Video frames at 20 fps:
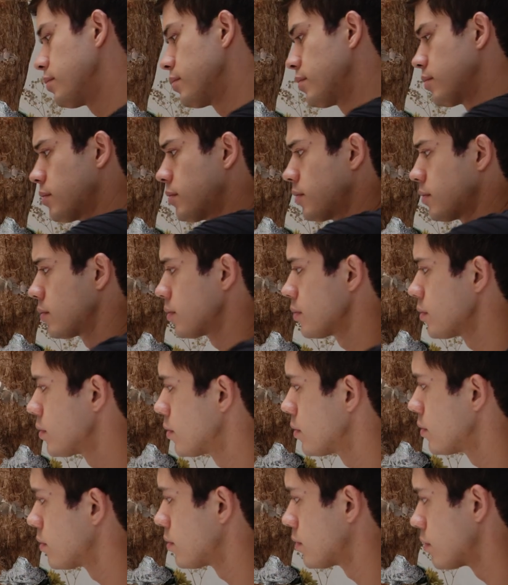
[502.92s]
a coffee shop,
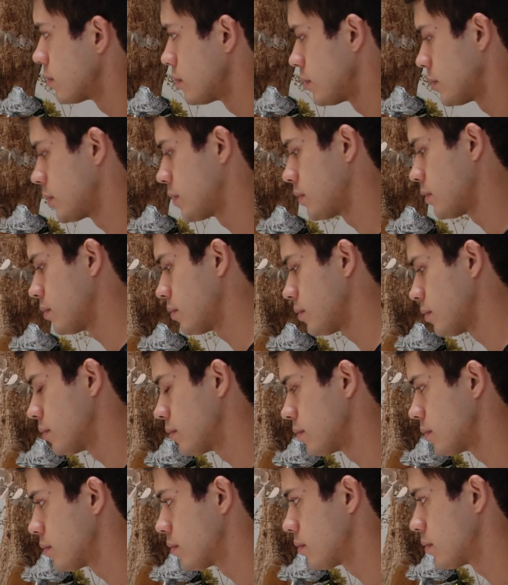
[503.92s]
I'll turn off
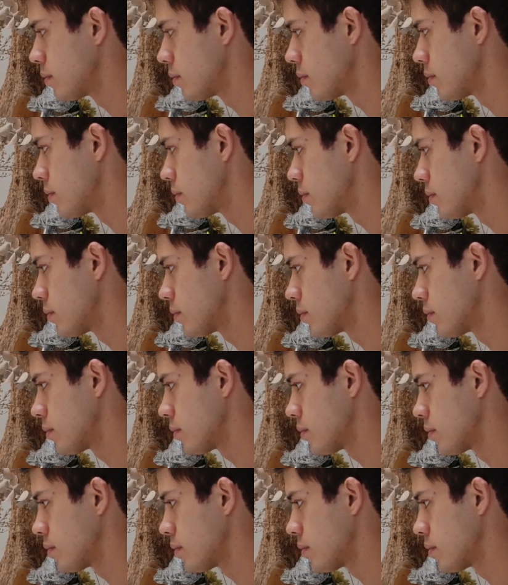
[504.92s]
notifications and do my